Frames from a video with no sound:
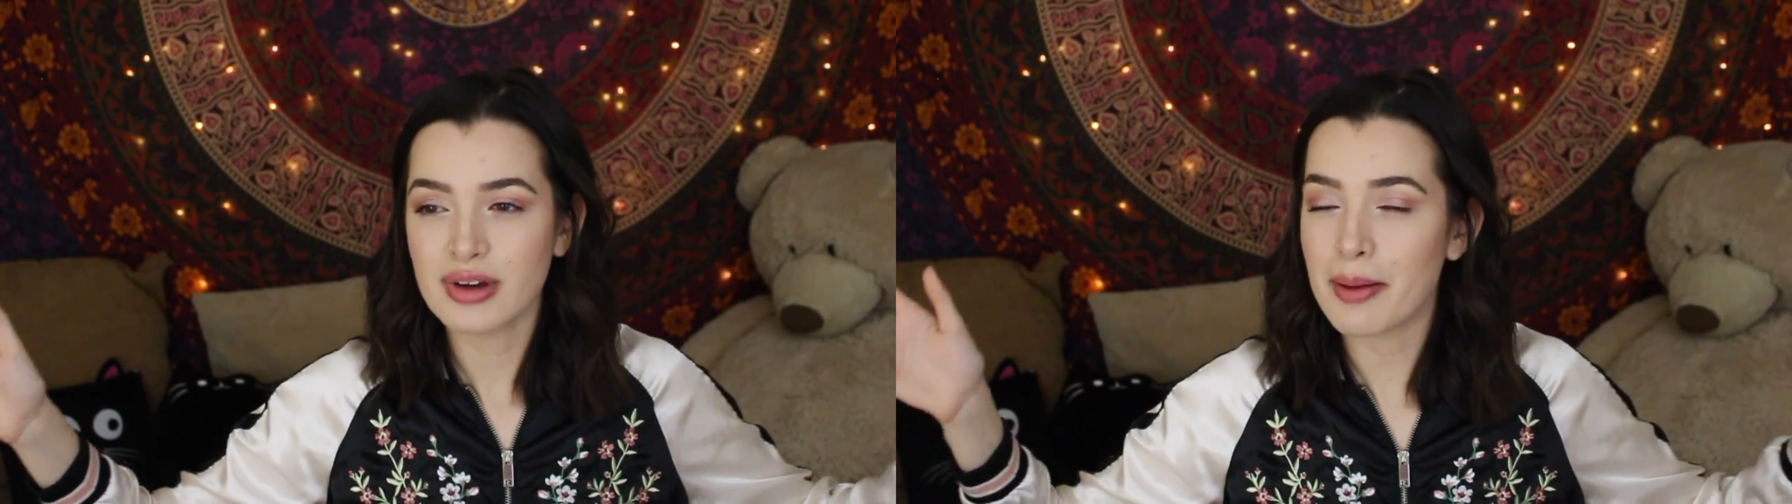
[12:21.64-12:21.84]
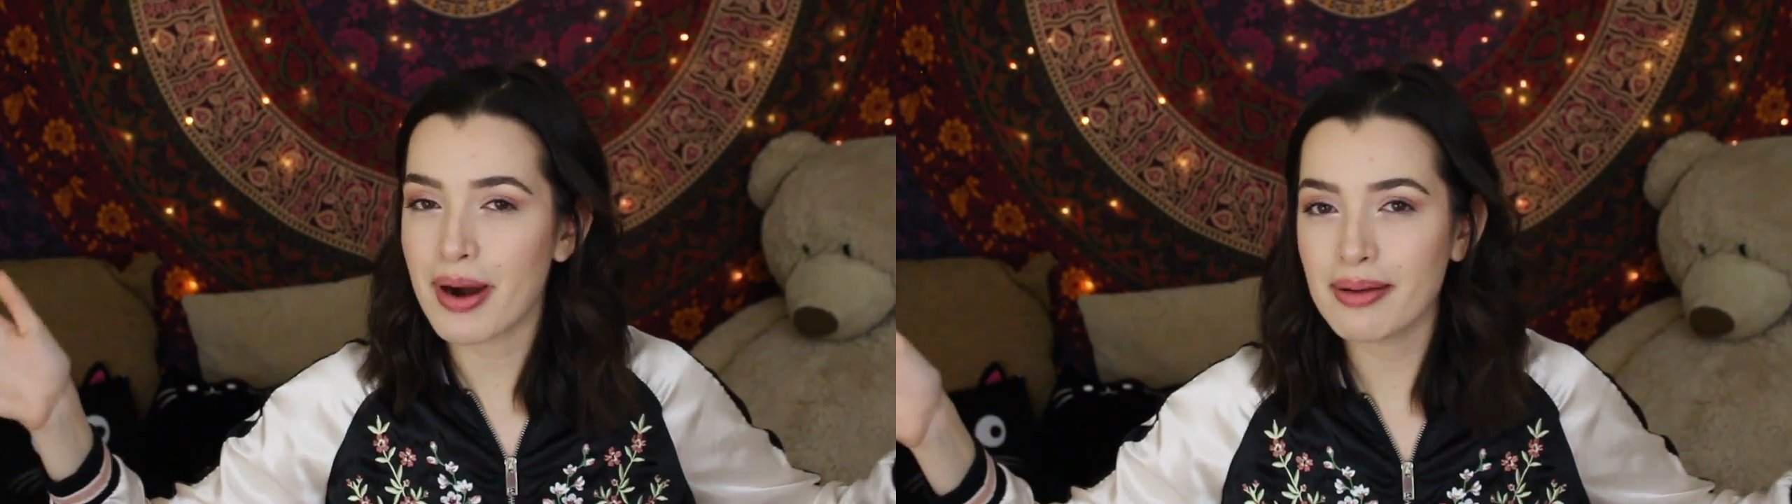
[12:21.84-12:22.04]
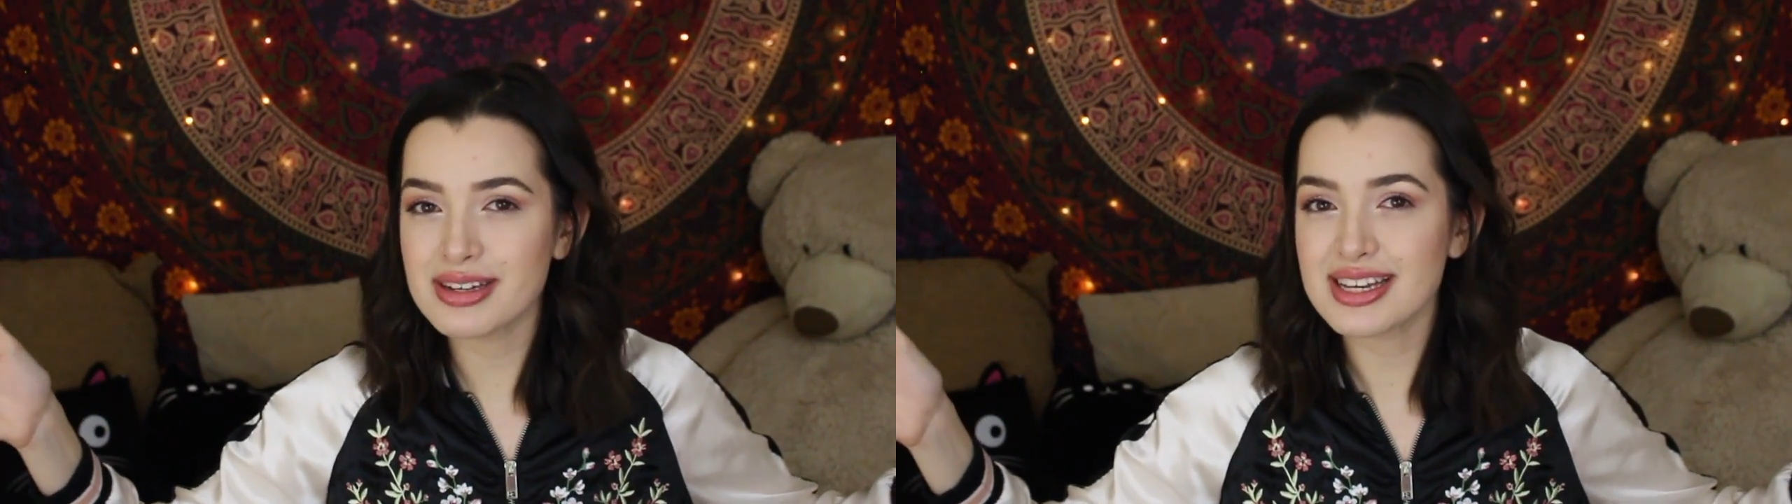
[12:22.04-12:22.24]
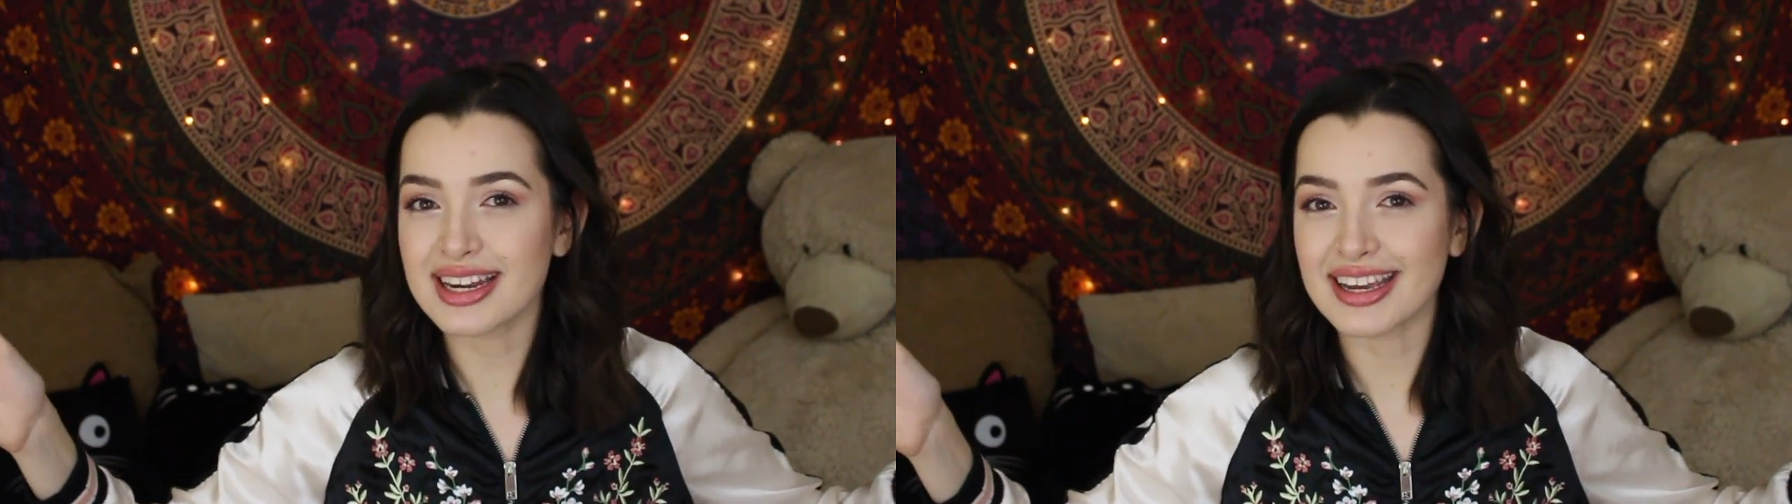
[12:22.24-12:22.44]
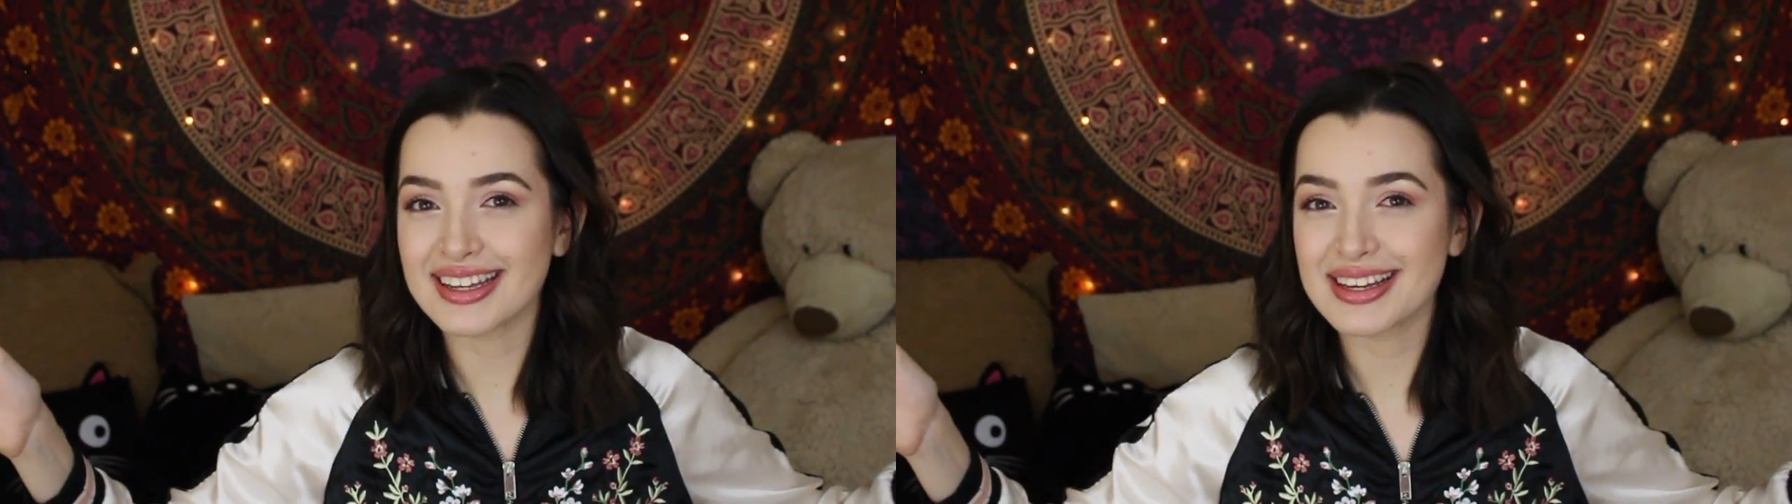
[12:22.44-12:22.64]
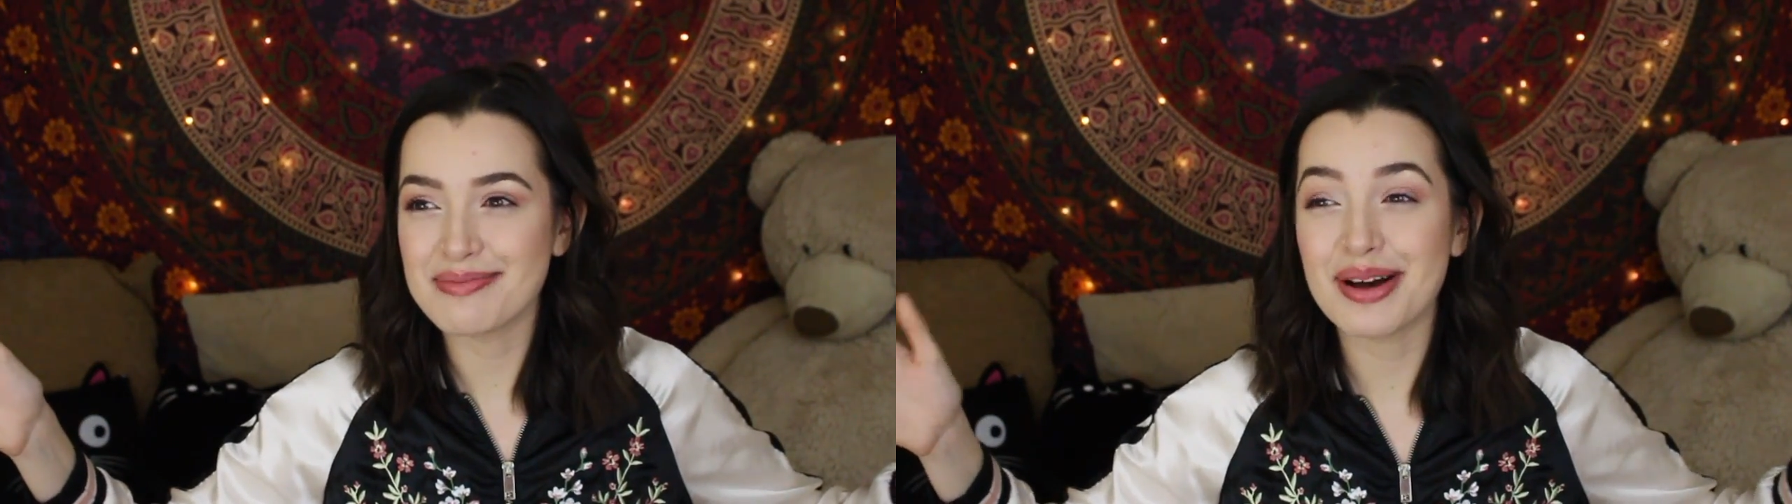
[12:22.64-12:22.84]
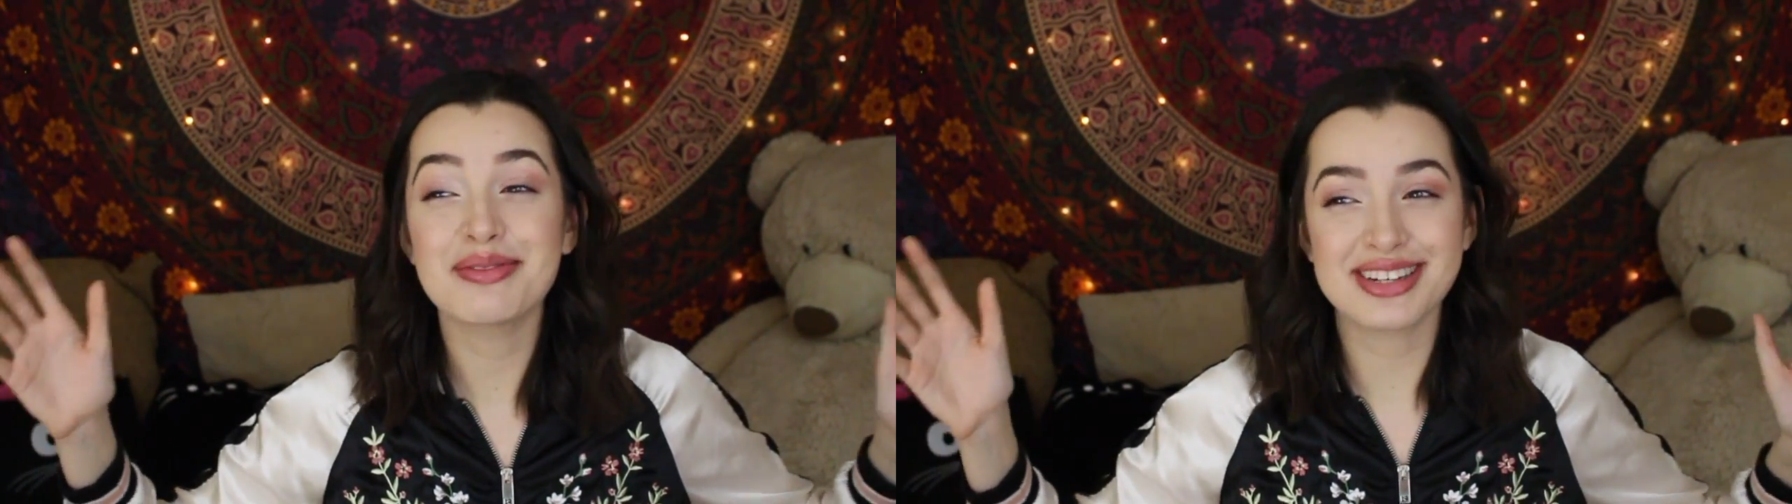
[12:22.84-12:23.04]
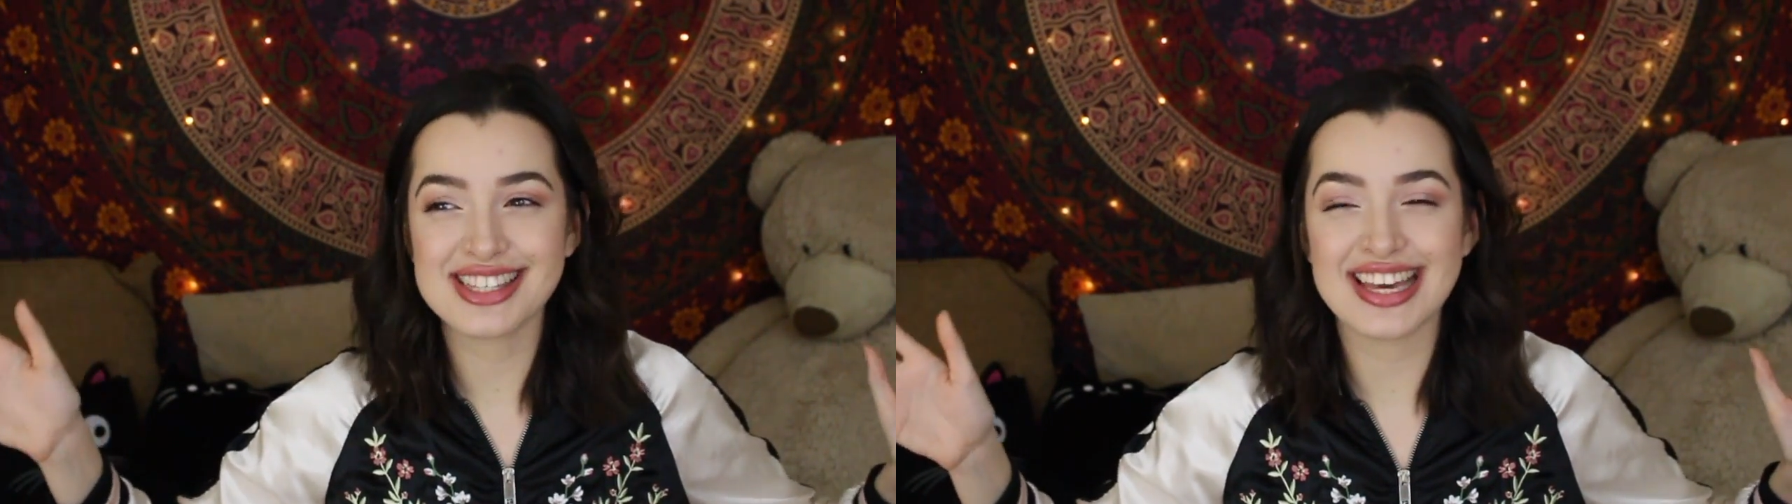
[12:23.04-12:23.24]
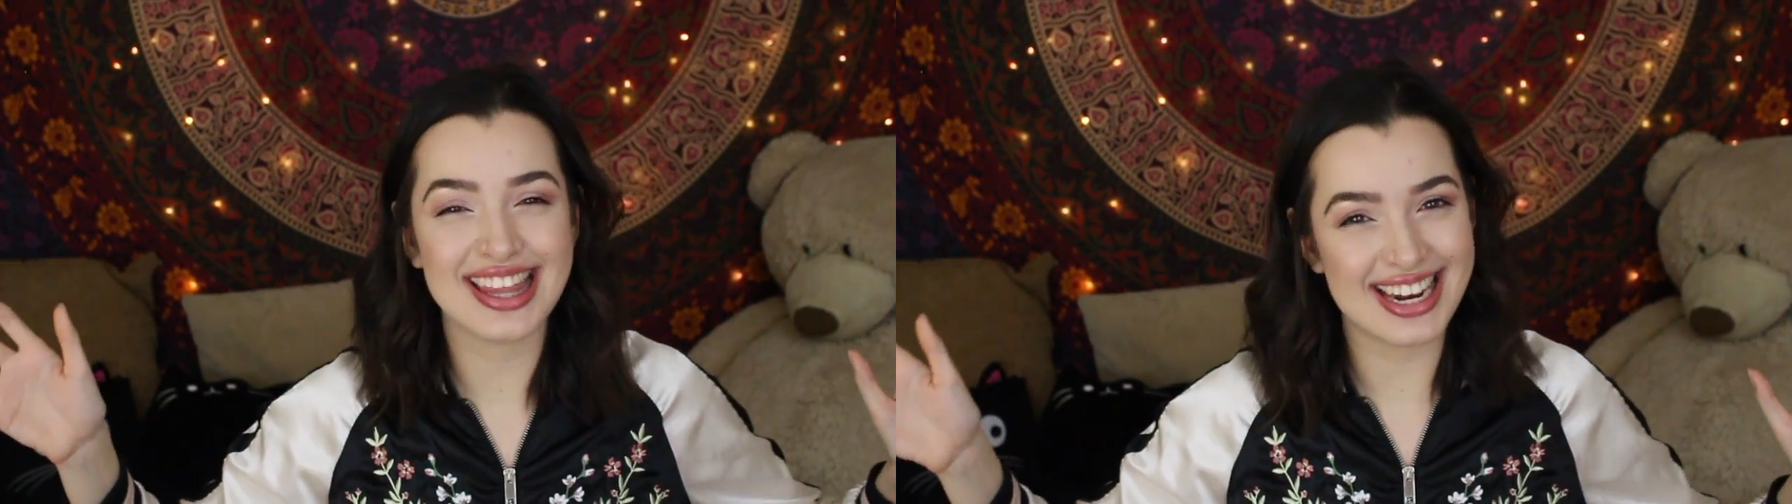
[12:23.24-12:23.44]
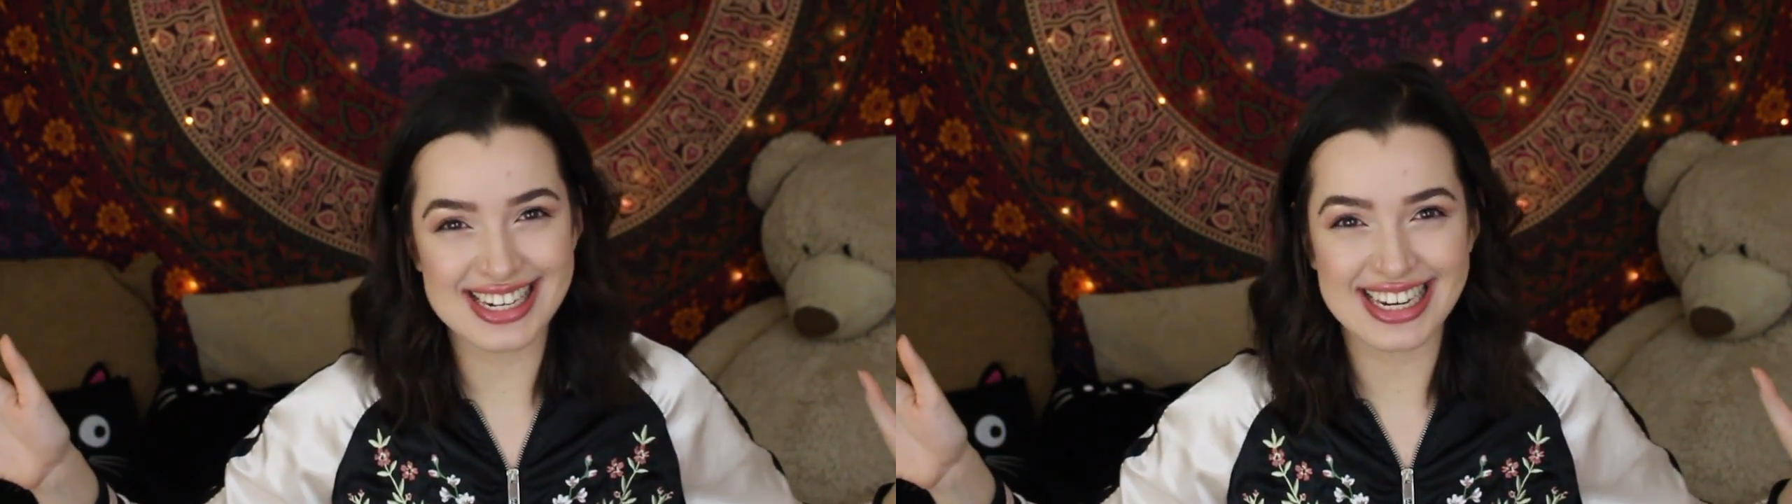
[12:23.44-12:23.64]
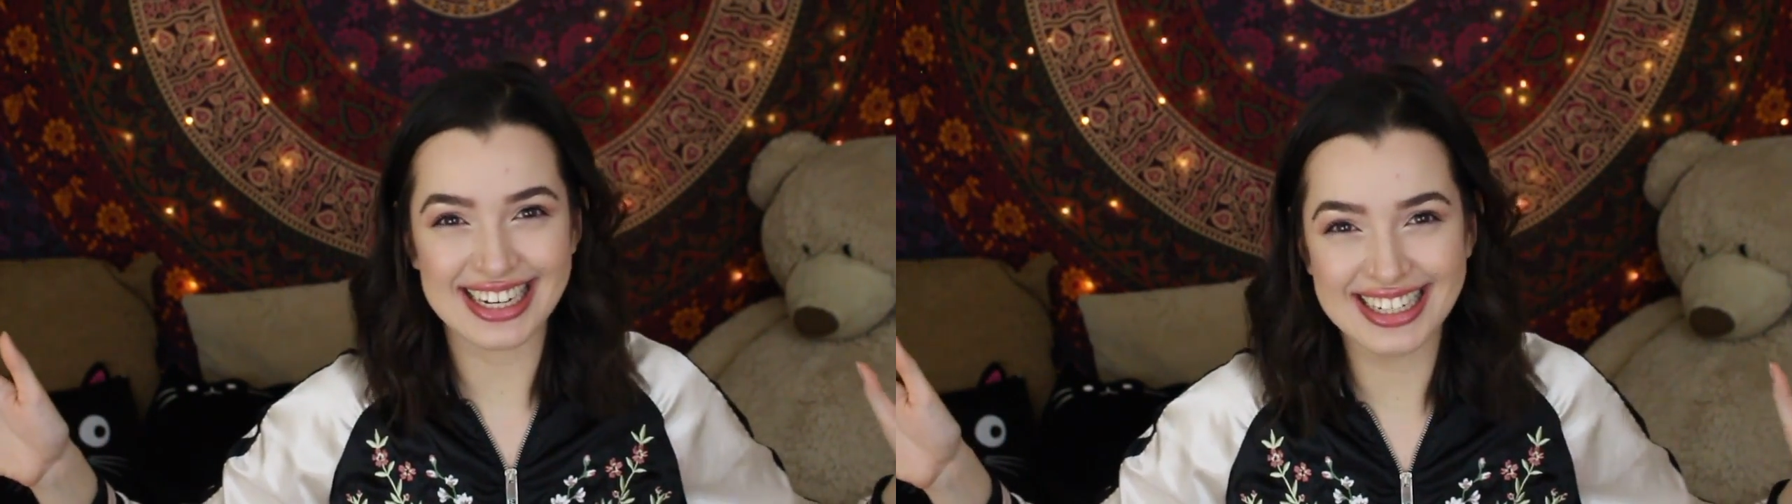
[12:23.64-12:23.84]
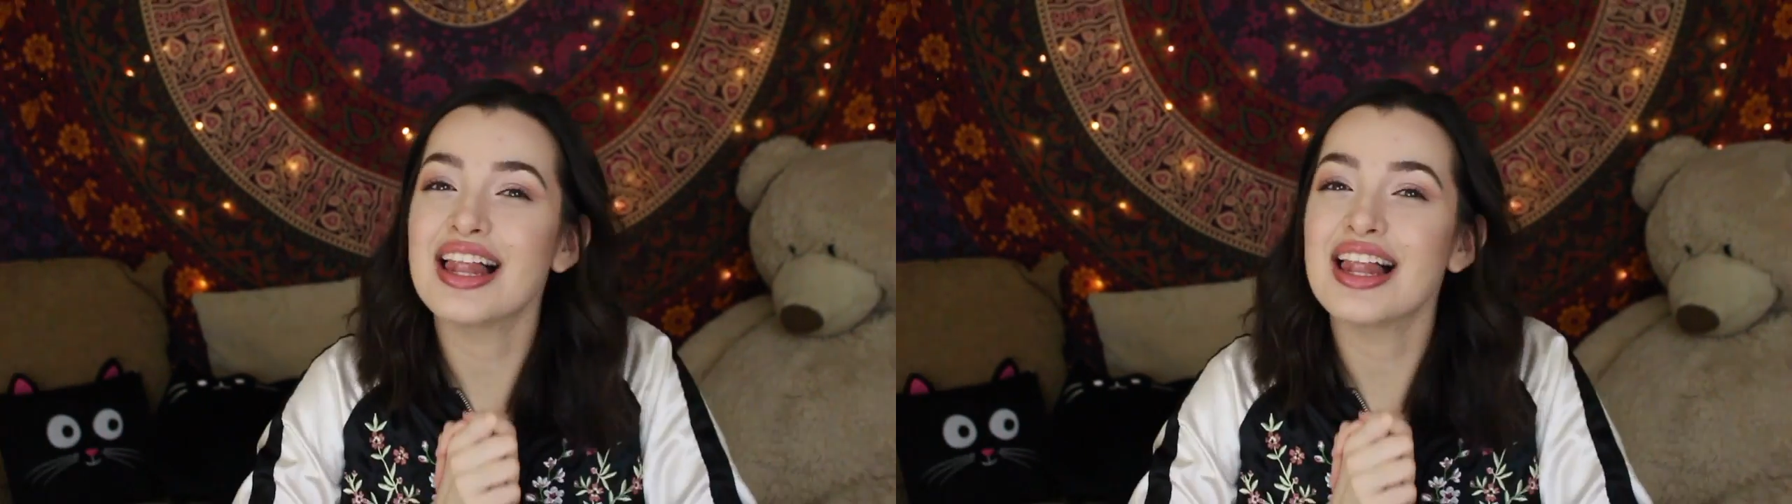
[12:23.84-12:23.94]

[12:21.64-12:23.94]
I probably didn't, but I'm gonna say that I did.